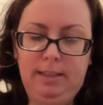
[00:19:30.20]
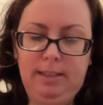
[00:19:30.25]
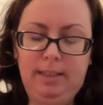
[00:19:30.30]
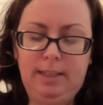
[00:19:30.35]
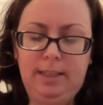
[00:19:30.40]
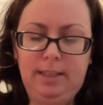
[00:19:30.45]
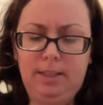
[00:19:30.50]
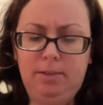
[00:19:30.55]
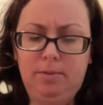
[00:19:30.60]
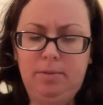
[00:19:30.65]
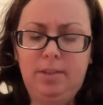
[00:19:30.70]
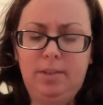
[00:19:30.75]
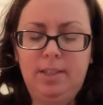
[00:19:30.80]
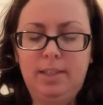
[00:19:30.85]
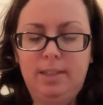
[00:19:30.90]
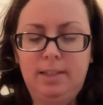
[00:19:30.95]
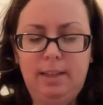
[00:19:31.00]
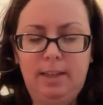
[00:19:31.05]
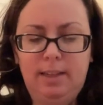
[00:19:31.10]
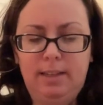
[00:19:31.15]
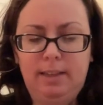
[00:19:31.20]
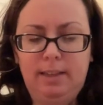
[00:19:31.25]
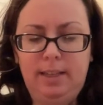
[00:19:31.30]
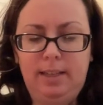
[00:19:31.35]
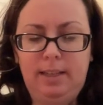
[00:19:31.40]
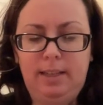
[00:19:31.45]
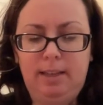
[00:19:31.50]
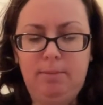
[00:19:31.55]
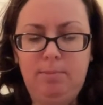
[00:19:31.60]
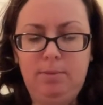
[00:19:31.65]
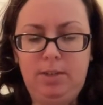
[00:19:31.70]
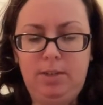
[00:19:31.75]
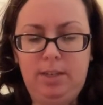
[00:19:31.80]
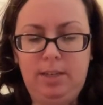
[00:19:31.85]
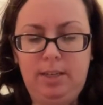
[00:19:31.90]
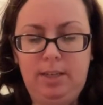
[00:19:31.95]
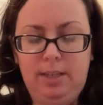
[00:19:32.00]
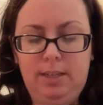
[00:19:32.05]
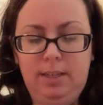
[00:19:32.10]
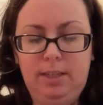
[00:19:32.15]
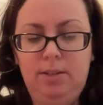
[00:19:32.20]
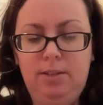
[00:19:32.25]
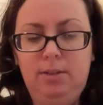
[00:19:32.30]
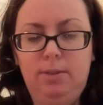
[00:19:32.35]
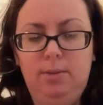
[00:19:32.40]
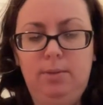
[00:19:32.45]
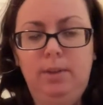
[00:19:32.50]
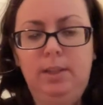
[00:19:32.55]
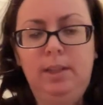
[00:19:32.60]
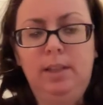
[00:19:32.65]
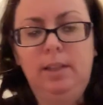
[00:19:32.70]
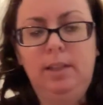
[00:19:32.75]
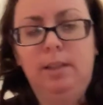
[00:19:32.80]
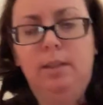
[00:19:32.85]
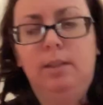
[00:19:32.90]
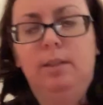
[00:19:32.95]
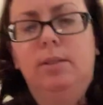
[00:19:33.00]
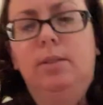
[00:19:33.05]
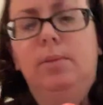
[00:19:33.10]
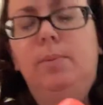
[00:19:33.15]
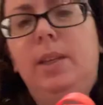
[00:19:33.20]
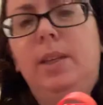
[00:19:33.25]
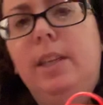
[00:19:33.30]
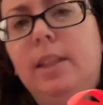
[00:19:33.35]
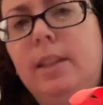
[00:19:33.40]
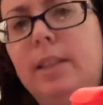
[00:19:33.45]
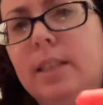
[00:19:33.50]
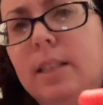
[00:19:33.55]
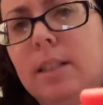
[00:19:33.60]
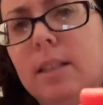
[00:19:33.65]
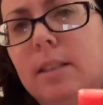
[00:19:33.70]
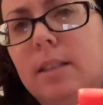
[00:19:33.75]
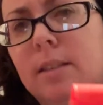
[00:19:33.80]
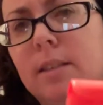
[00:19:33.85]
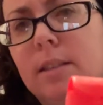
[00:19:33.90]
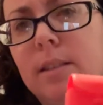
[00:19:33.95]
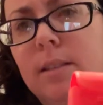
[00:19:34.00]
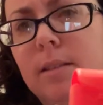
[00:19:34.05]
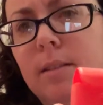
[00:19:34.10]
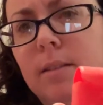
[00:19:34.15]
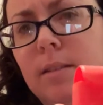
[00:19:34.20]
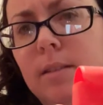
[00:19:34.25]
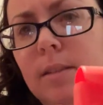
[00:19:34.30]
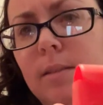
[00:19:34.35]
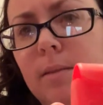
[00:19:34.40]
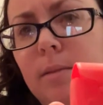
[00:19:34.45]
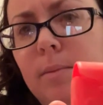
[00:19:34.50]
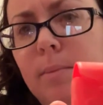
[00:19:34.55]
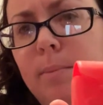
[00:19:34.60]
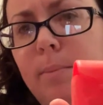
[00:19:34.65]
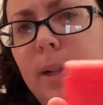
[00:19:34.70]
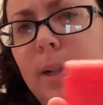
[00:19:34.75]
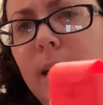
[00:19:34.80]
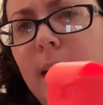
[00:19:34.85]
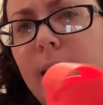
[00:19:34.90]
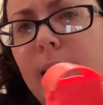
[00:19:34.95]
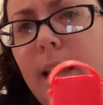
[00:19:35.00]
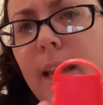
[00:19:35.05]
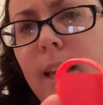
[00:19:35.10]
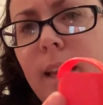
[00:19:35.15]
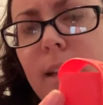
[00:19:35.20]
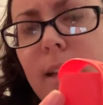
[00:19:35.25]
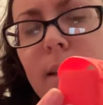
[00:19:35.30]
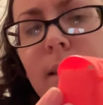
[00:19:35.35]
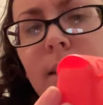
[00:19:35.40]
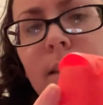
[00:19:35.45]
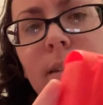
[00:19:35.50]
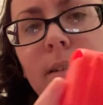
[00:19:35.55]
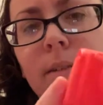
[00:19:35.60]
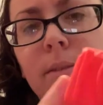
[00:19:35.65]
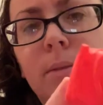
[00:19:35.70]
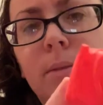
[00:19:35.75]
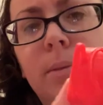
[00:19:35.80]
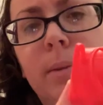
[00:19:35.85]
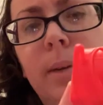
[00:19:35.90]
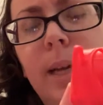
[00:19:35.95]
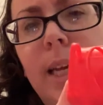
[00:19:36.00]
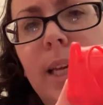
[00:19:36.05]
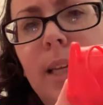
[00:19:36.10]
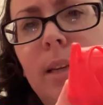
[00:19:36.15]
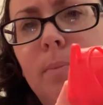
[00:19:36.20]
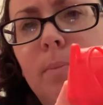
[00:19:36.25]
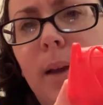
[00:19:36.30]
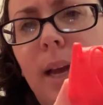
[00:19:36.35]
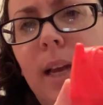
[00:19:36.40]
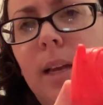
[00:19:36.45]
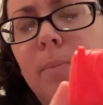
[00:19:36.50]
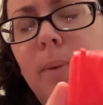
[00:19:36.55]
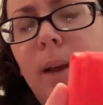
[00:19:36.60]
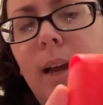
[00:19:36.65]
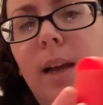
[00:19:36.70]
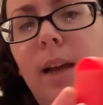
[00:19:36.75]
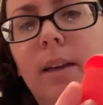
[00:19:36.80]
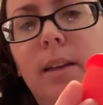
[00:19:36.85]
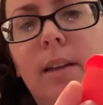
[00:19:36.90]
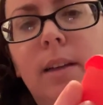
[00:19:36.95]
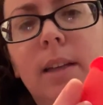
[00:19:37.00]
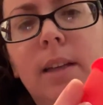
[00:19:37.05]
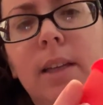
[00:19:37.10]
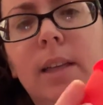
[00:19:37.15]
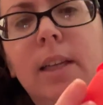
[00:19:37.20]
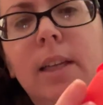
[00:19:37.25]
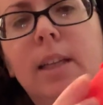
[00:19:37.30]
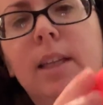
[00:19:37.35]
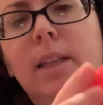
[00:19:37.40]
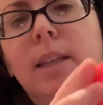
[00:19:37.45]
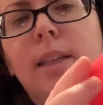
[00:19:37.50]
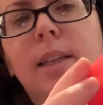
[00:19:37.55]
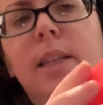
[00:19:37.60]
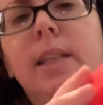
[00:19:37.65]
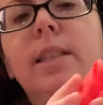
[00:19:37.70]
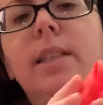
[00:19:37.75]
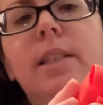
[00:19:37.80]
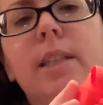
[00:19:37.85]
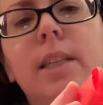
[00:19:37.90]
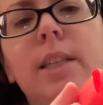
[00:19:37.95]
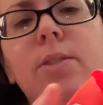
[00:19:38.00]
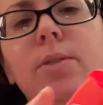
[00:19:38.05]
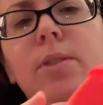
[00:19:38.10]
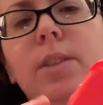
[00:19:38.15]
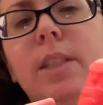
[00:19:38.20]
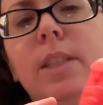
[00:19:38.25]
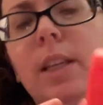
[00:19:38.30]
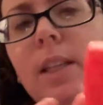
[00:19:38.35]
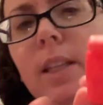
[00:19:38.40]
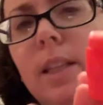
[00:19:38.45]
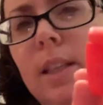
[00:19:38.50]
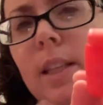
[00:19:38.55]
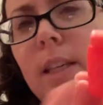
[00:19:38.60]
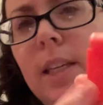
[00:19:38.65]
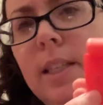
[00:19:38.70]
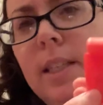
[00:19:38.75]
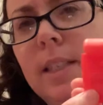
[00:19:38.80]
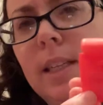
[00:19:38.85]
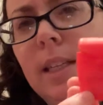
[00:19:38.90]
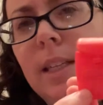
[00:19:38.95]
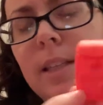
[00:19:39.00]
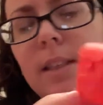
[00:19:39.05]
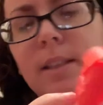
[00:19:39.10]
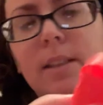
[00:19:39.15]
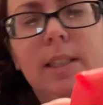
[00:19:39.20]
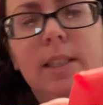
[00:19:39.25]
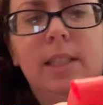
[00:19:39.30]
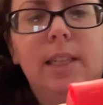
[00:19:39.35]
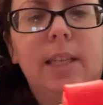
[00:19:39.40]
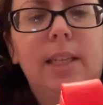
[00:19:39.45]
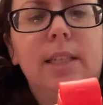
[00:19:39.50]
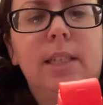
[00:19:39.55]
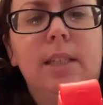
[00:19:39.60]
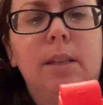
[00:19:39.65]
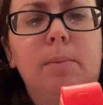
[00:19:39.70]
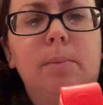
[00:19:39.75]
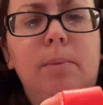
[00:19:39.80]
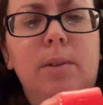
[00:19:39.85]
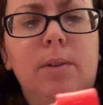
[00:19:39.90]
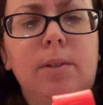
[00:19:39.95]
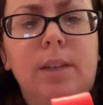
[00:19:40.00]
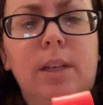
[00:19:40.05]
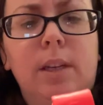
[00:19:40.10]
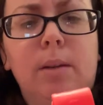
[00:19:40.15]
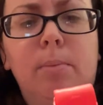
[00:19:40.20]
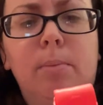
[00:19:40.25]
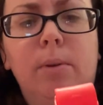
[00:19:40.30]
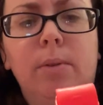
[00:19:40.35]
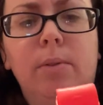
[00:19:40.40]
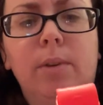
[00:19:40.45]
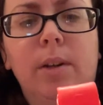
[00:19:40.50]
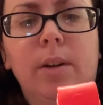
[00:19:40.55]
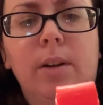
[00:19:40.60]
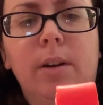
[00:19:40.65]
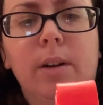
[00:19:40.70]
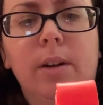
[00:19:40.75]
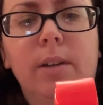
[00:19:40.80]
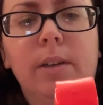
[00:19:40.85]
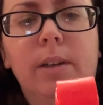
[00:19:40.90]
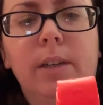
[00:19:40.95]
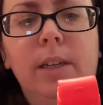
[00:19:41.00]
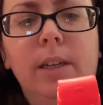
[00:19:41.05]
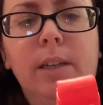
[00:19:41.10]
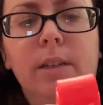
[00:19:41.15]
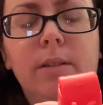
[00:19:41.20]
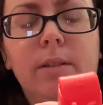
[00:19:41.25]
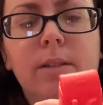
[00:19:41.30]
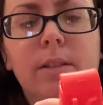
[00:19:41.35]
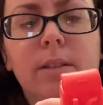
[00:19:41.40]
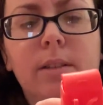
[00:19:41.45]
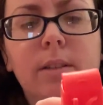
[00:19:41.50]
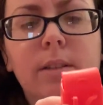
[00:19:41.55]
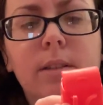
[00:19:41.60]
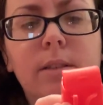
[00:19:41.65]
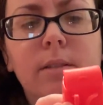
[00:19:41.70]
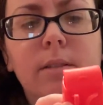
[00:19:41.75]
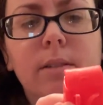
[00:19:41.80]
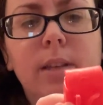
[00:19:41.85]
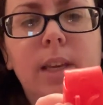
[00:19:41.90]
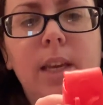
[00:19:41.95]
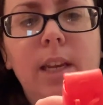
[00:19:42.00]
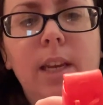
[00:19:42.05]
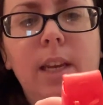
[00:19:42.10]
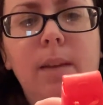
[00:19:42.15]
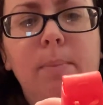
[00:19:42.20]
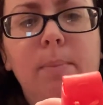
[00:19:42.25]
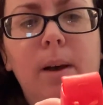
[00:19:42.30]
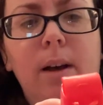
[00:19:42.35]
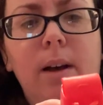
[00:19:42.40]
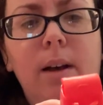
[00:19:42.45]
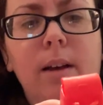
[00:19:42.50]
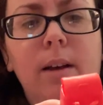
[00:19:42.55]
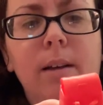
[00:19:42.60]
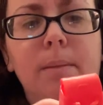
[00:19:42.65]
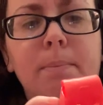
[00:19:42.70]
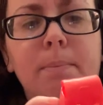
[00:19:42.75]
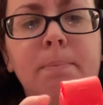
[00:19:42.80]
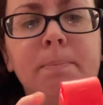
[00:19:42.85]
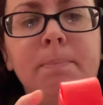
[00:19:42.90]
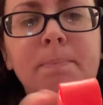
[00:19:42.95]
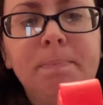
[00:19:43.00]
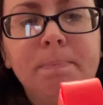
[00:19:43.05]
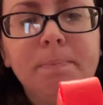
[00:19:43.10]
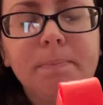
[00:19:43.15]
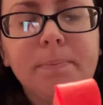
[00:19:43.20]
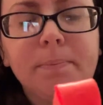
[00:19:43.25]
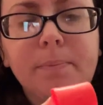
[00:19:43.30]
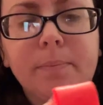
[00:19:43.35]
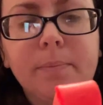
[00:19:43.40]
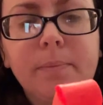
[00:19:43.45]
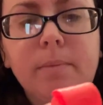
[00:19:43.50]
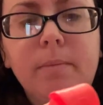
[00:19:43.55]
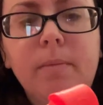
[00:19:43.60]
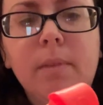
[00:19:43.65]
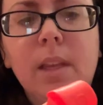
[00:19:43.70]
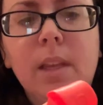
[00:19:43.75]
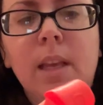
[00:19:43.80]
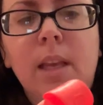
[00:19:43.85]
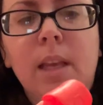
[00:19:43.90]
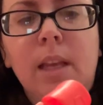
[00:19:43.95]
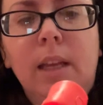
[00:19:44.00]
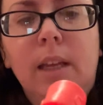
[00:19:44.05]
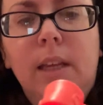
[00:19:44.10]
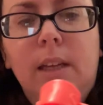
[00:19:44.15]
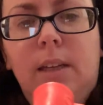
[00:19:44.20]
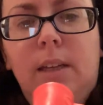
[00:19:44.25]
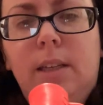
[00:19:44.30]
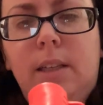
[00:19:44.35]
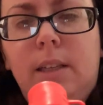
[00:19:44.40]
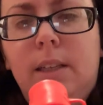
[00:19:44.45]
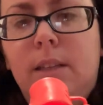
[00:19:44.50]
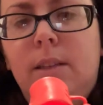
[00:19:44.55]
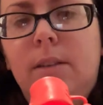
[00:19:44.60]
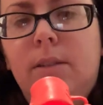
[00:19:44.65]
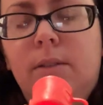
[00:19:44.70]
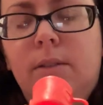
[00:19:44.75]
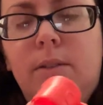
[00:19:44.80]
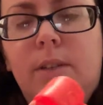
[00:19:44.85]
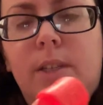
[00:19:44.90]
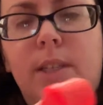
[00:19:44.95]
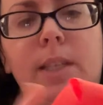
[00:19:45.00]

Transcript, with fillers: Uh, which is not like M G A to do. So we get this plain red backpack. It's interesting that they didn't decide to, there's like a broken heart on here. There's this little kitty palm. Uh, you know, there's